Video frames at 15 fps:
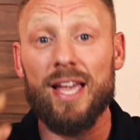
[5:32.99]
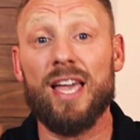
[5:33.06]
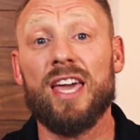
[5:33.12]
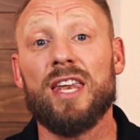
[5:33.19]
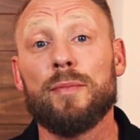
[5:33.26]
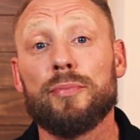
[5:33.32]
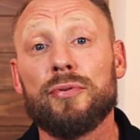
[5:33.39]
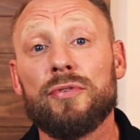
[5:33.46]
and
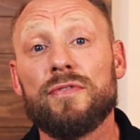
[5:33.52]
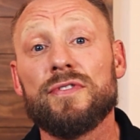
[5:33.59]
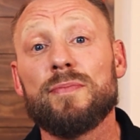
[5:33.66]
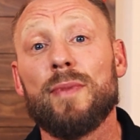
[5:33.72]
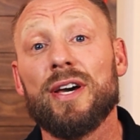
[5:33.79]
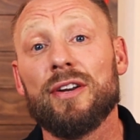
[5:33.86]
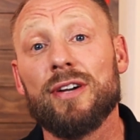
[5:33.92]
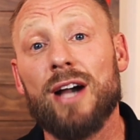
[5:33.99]
improves
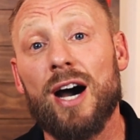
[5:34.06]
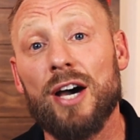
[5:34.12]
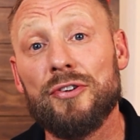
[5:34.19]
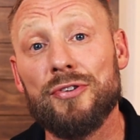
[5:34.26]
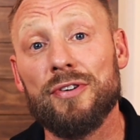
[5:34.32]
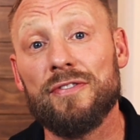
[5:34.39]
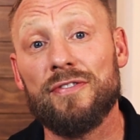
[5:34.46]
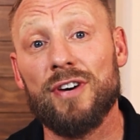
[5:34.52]

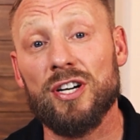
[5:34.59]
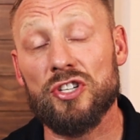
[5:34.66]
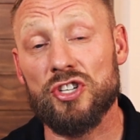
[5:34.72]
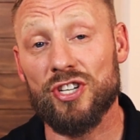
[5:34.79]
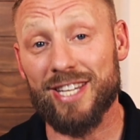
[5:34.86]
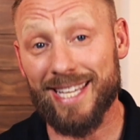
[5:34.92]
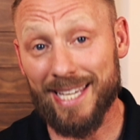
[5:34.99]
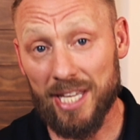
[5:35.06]
mitochondrial
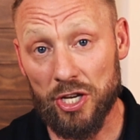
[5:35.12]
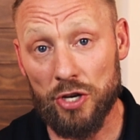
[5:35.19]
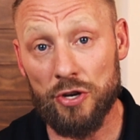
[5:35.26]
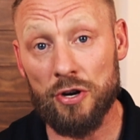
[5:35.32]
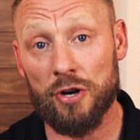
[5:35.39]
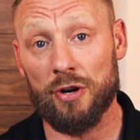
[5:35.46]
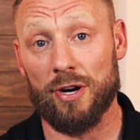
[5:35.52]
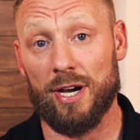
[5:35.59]
function in
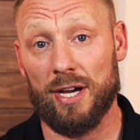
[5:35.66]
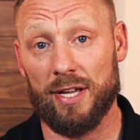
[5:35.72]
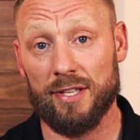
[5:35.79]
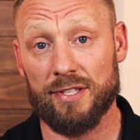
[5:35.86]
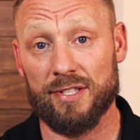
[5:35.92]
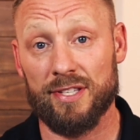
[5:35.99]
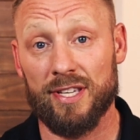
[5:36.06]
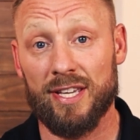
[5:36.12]

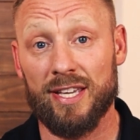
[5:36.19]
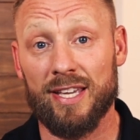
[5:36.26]
neurons,